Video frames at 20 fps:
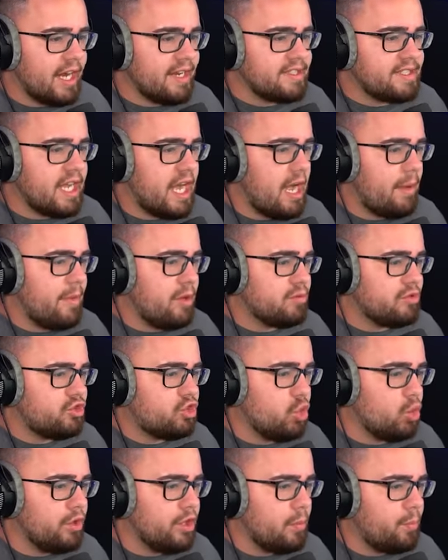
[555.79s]
nighttime. He was
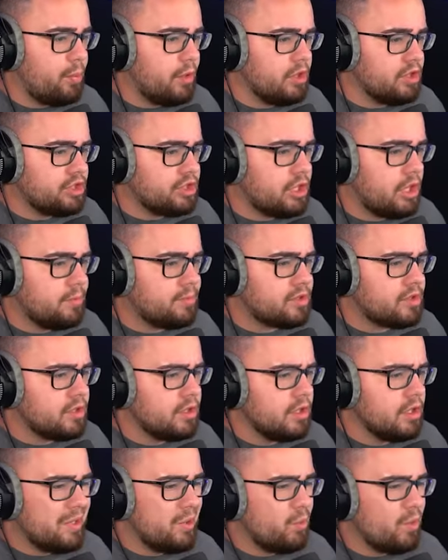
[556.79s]
doing the push-ups,
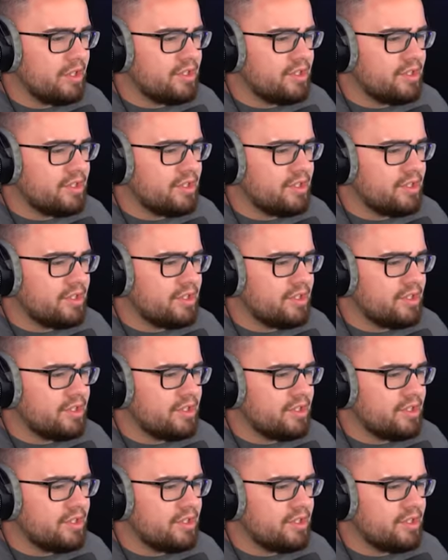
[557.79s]
but it